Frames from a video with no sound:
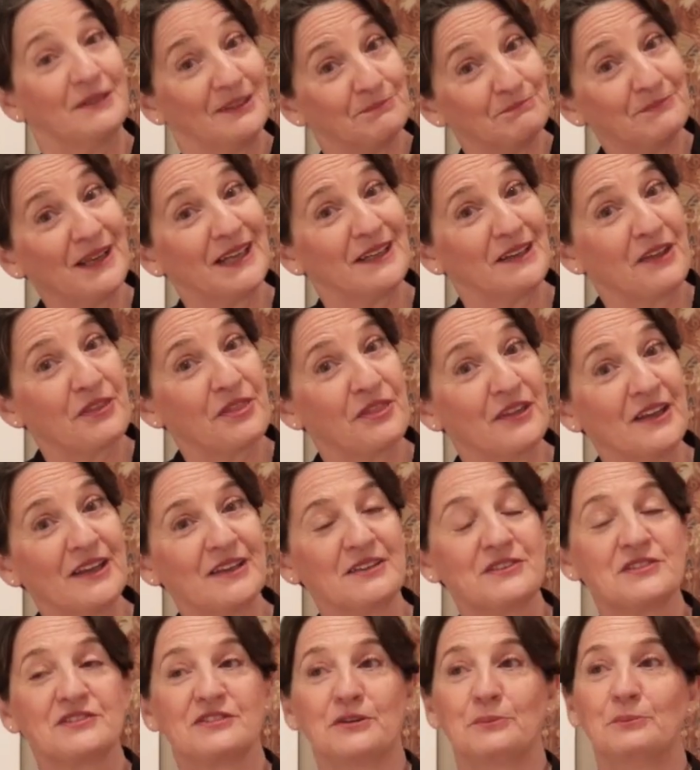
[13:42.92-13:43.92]
many
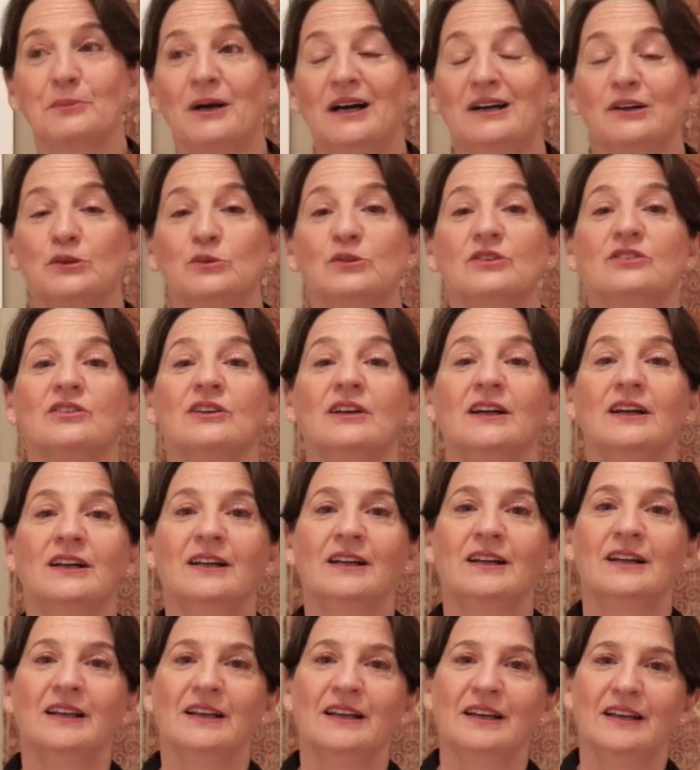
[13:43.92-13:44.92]
things about
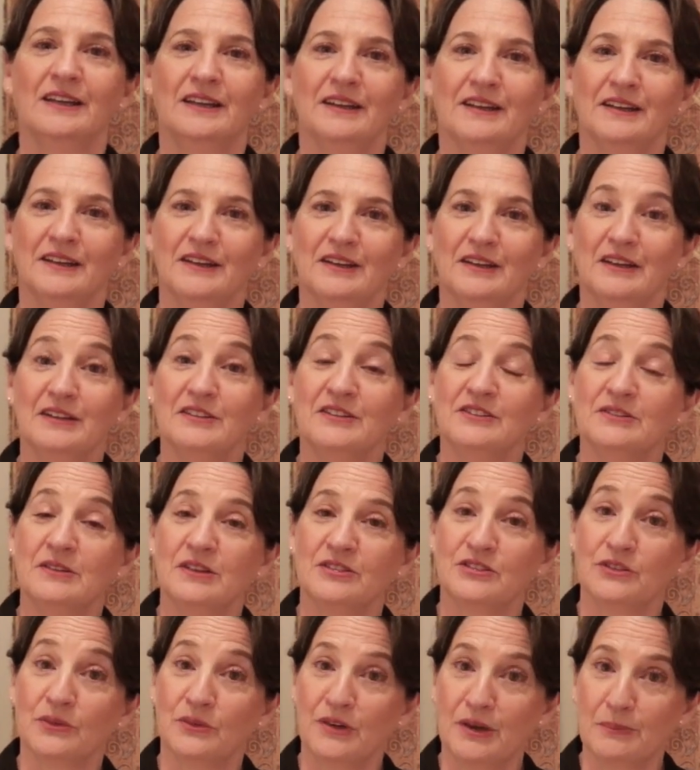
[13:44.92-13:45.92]

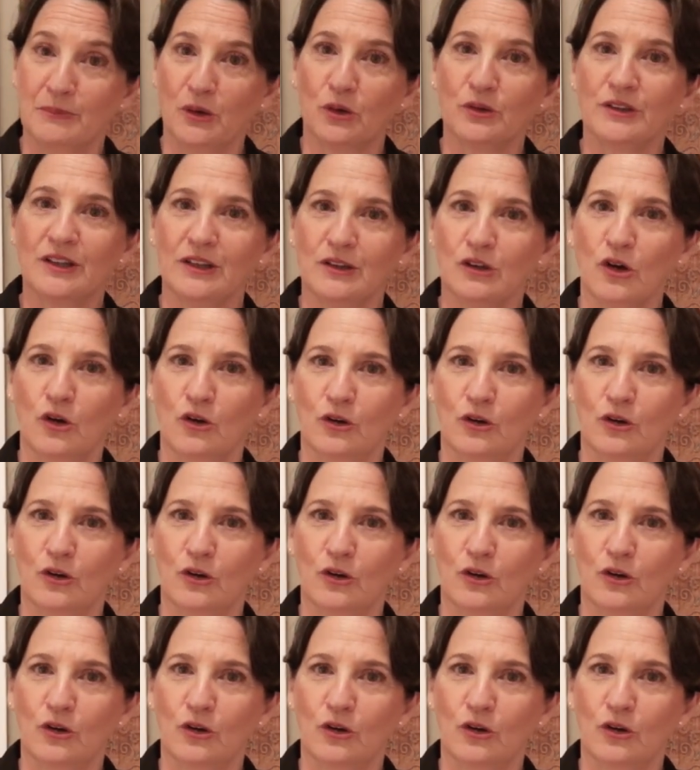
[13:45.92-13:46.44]
ceremonial